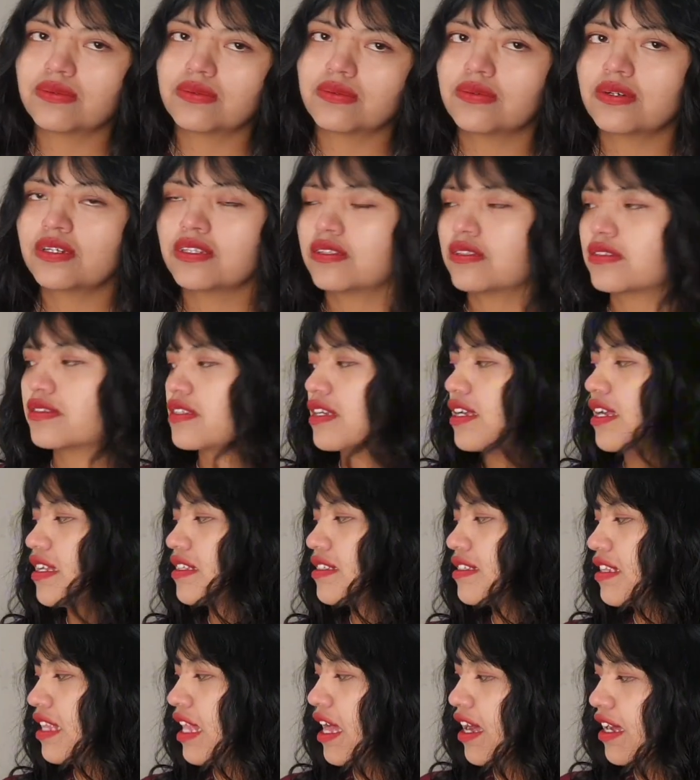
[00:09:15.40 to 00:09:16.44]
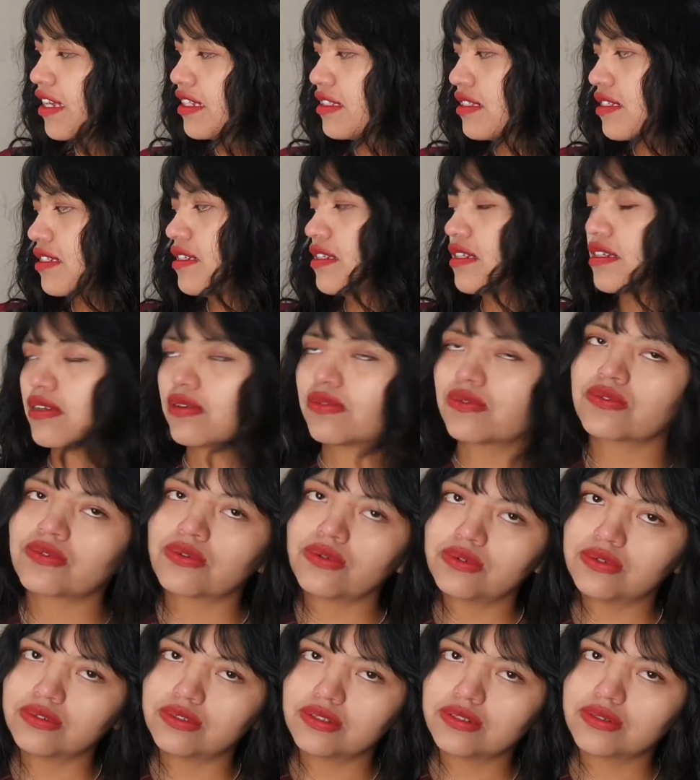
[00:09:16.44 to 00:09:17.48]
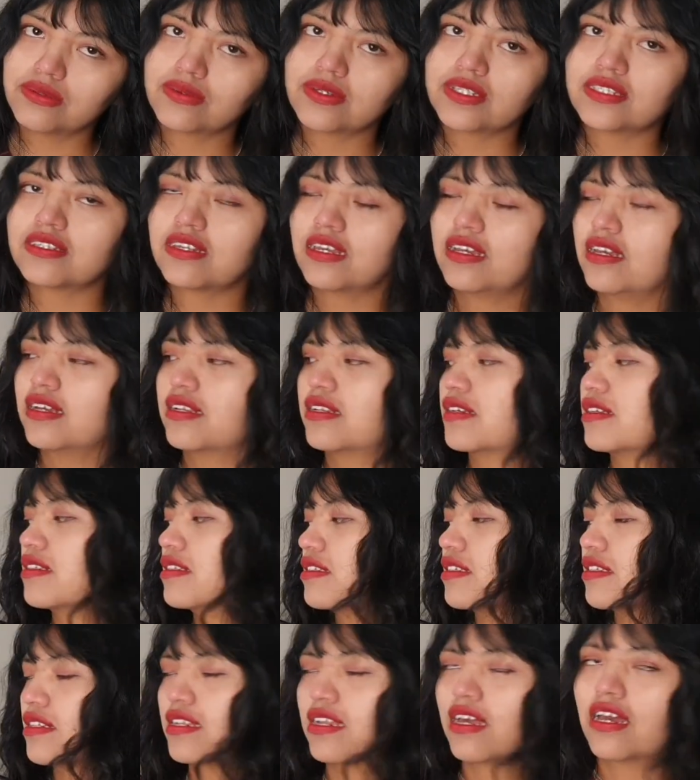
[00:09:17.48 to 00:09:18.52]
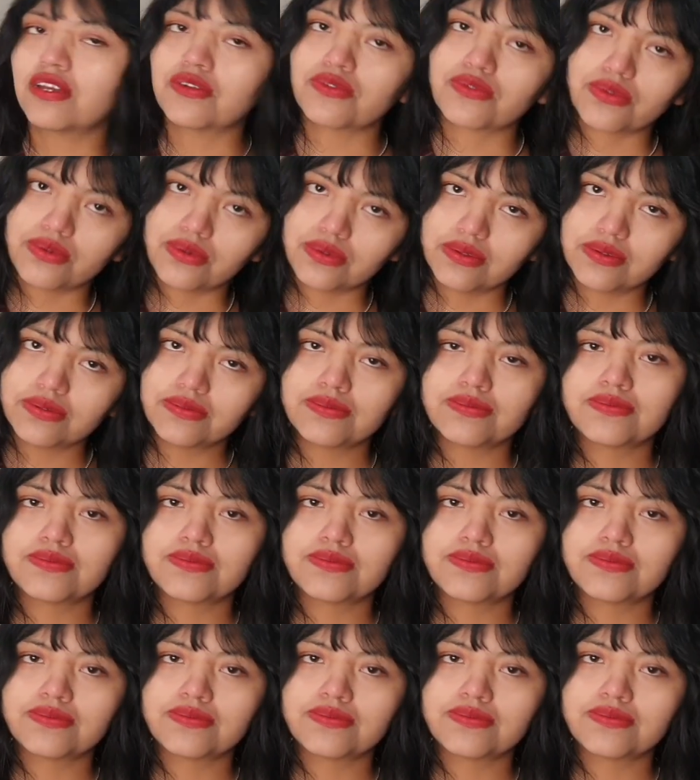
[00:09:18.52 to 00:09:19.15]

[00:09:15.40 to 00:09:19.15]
We don't say slide rule, we say it slide rule.